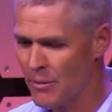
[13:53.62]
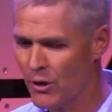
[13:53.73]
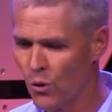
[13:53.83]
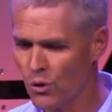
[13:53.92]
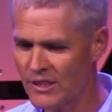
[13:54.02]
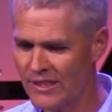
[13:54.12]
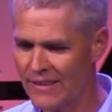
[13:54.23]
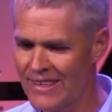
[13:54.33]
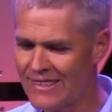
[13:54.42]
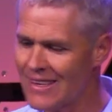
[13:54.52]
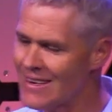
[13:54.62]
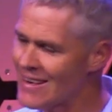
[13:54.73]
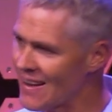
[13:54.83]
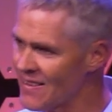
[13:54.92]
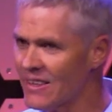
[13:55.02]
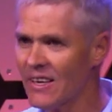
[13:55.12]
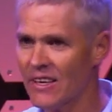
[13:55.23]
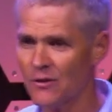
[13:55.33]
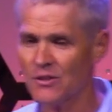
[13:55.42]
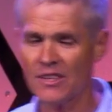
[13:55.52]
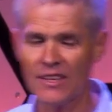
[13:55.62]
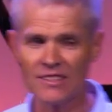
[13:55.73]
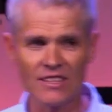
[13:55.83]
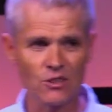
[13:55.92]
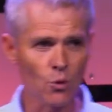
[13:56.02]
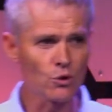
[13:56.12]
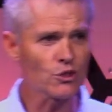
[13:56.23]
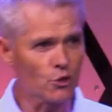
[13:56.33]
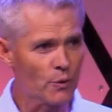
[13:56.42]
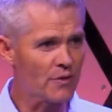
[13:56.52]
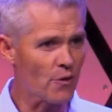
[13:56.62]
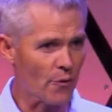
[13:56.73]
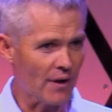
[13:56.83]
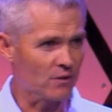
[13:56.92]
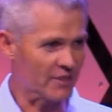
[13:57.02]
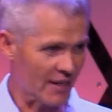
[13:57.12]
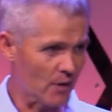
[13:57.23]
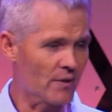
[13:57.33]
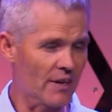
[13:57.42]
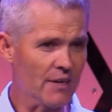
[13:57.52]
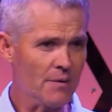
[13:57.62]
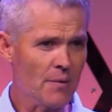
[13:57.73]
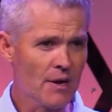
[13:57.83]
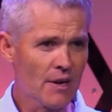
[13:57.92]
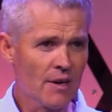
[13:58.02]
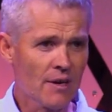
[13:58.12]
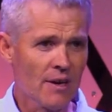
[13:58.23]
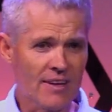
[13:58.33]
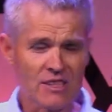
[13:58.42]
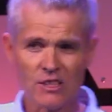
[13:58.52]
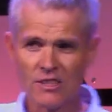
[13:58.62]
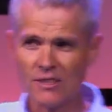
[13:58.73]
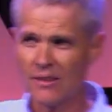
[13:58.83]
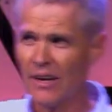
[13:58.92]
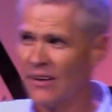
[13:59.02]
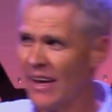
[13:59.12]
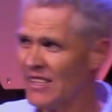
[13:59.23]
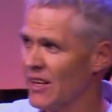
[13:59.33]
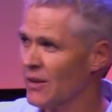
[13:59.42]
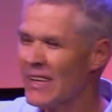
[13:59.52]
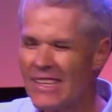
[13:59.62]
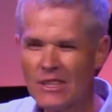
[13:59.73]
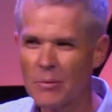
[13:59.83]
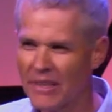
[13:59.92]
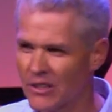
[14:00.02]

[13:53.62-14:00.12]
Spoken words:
Because there's another kind of science that's also doing the rounds out there. That's actually, our kids are